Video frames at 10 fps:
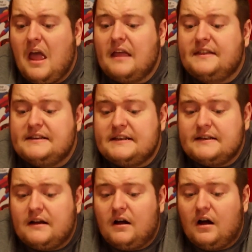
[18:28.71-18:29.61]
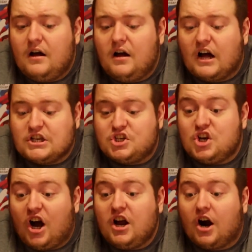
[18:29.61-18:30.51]
This is a
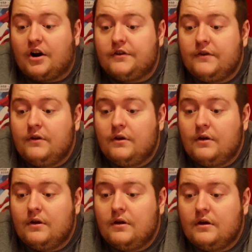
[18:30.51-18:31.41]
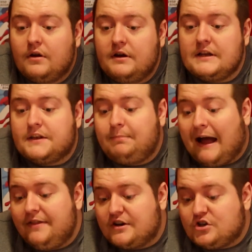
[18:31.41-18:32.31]
chalk art because it's
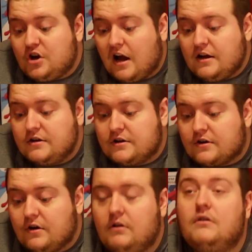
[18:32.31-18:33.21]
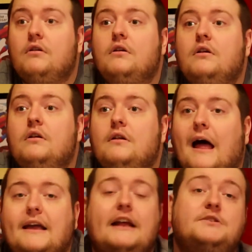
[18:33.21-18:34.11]
by the Chalk Girl.
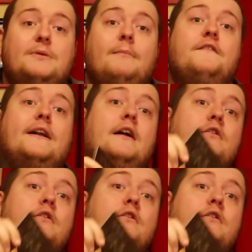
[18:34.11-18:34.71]
I could actually probably find out